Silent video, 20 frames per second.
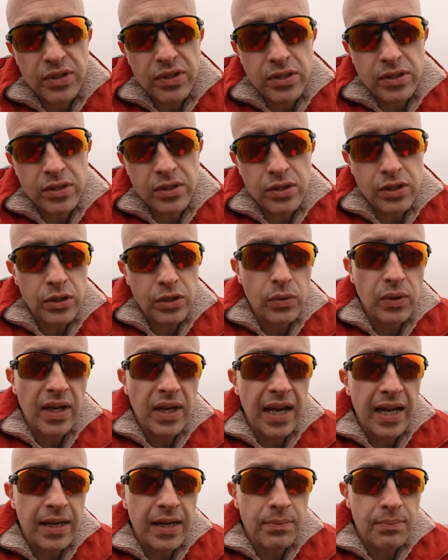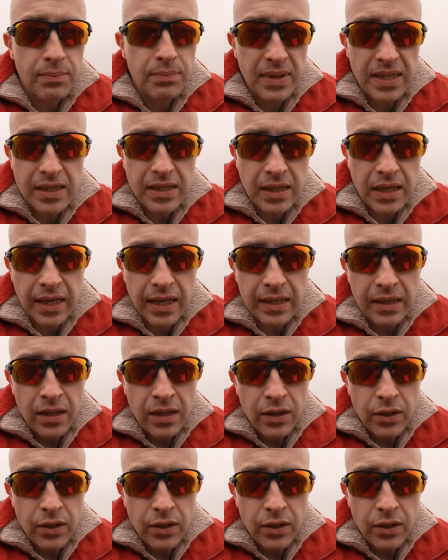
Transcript: risks you can mitigate.